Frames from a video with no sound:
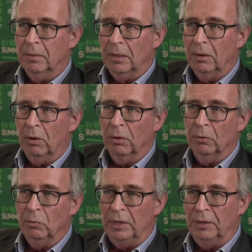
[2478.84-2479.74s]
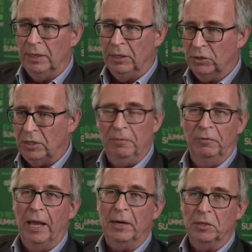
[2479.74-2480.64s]
or with extreme
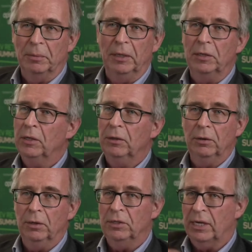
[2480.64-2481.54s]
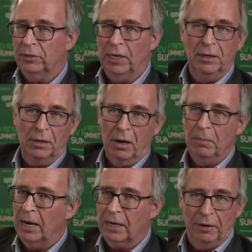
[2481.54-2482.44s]
flexibility that you can send the car
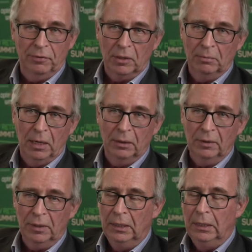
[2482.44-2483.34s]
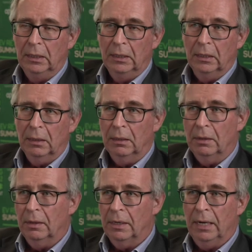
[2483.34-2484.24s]
back after a month,
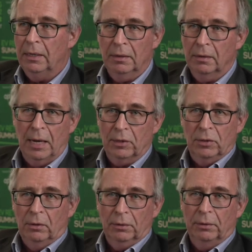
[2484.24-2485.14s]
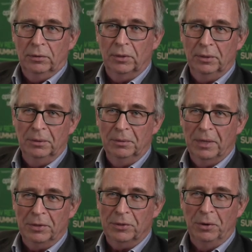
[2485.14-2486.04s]
then that's not going to
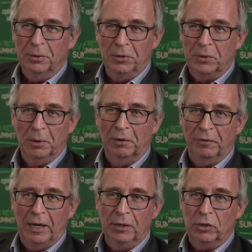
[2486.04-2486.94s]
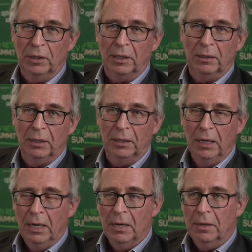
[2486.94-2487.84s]
work financially.
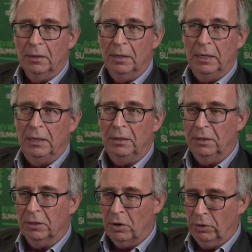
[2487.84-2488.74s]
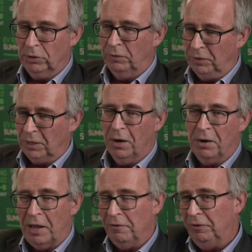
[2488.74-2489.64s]
The cost of the car,
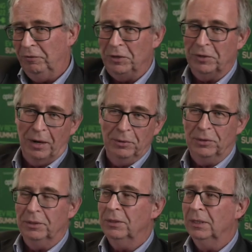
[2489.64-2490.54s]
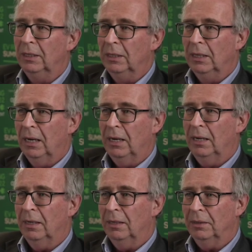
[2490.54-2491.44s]
that 50,000
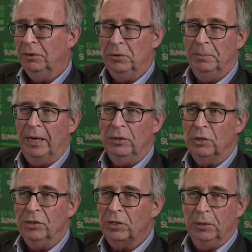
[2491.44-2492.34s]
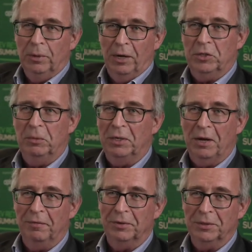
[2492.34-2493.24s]
that you mentioned, still has to be
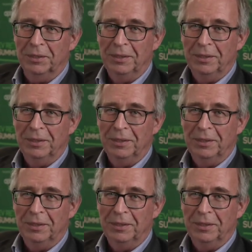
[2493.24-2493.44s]
covered.